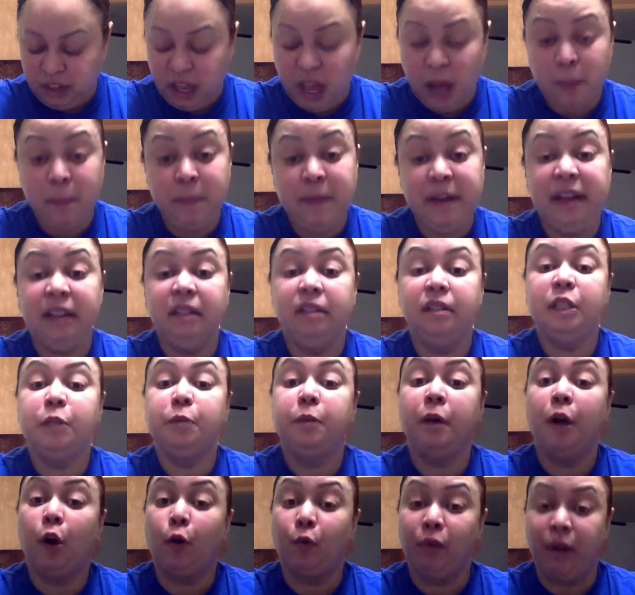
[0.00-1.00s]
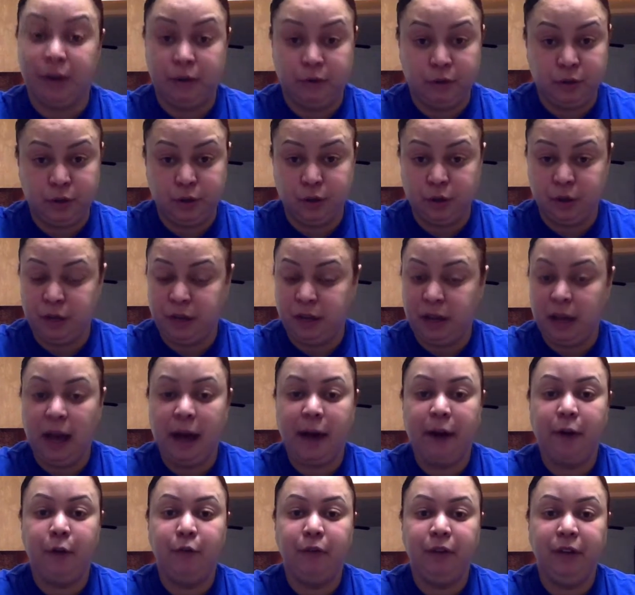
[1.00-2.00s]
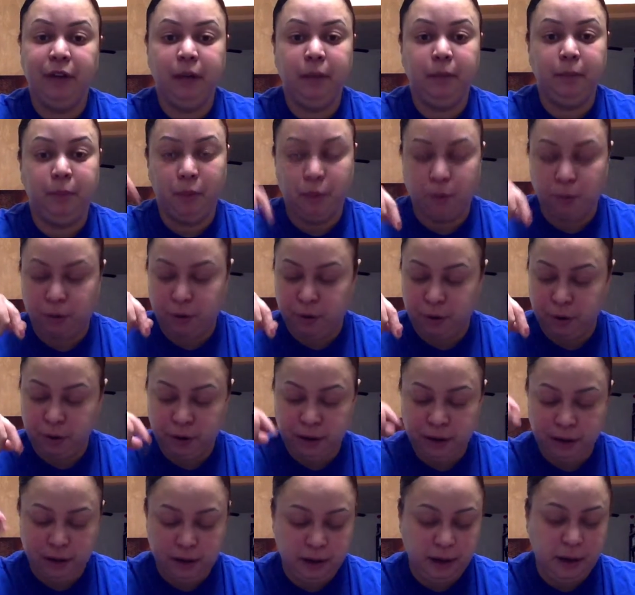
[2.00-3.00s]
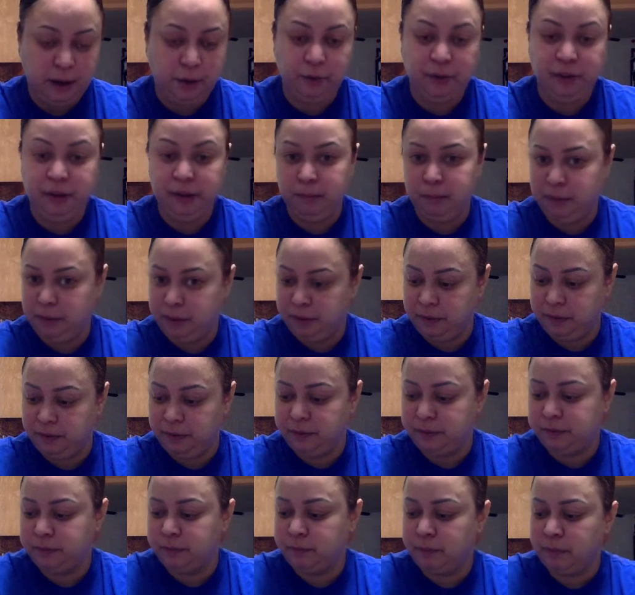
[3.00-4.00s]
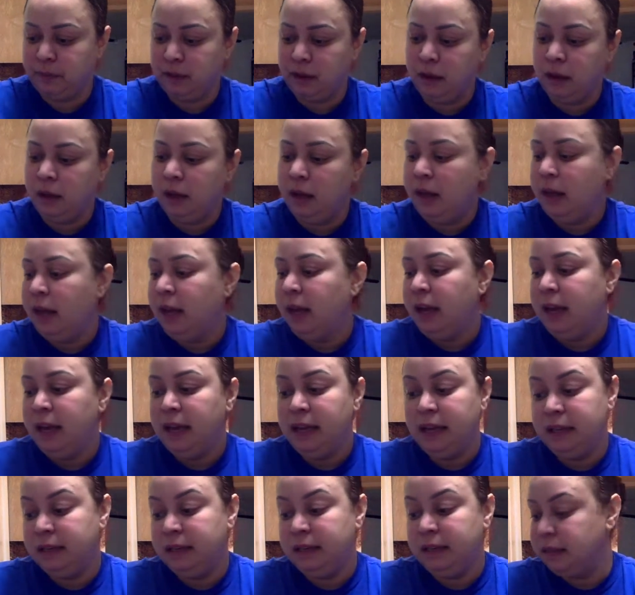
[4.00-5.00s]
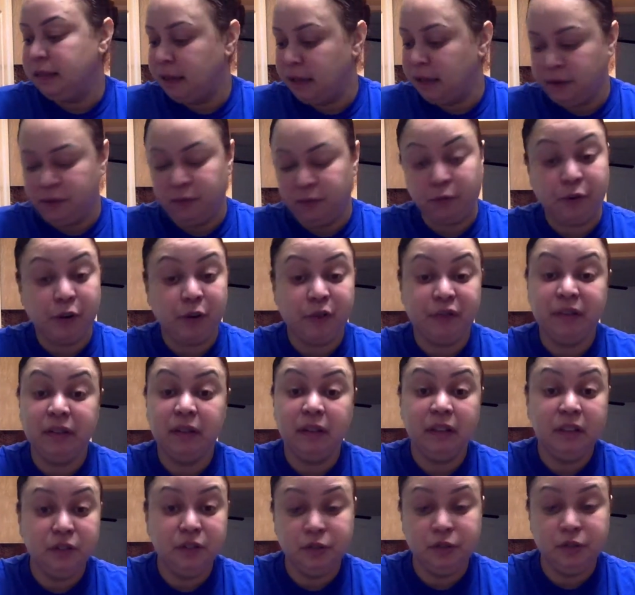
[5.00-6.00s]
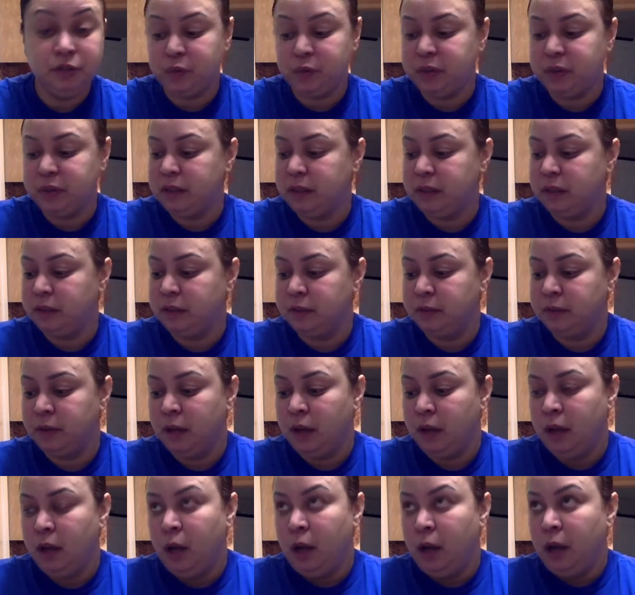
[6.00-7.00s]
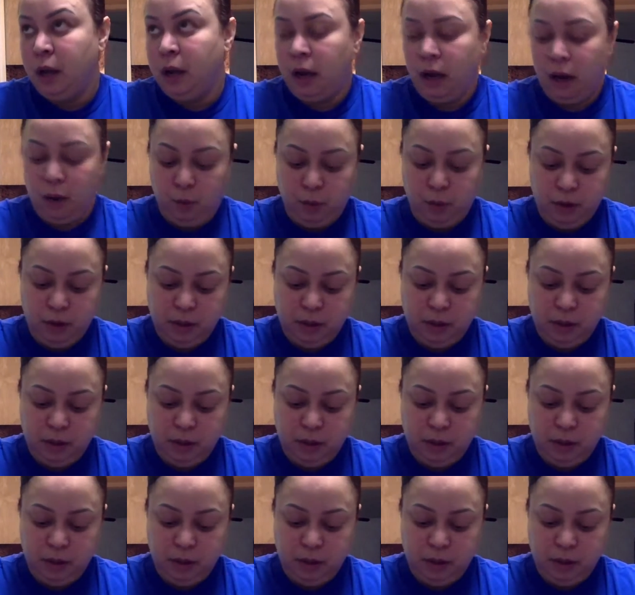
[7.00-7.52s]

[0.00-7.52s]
I made this with ground turkey. I don't eat pork and I don't eat beef. It is not for a religious reason. I